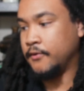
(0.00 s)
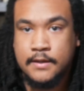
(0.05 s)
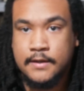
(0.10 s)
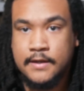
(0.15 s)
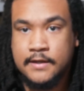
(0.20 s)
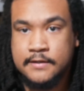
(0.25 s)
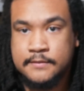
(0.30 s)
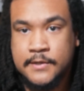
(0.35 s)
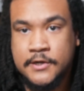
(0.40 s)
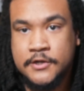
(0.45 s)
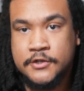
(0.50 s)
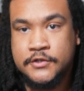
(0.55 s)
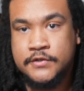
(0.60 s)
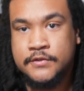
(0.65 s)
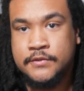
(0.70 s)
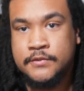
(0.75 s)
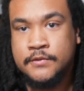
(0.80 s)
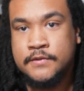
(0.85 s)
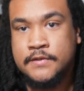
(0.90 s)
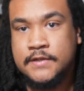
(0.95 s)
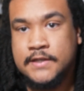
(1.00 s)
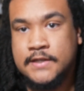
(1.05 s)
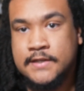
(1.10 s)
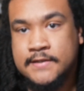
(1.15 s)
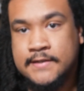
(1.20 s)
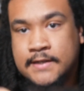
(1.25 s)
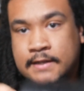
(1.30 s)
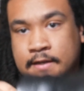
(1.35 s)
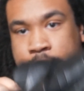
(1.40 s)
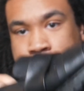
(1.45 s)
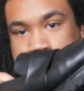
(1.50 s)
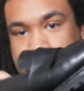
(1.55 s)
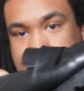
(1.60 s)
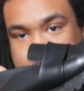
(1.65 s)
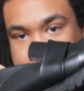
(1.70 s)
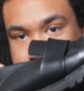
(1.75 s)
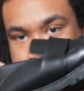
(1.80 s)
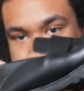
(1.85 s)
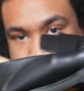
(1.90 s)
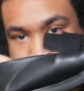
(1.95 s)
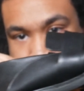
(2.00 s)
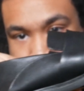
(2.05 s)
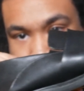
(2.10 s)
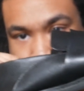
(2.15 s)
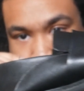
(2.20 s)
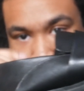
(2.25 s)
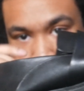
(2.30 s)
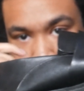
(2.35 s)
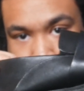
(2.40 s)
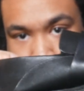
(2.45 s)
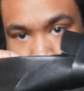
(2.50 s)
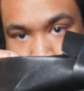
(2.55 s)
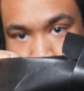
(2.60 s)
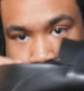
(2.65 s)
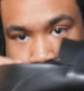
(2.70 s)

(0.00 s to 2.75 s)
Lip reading: Next pair of shoes is another leather shoe,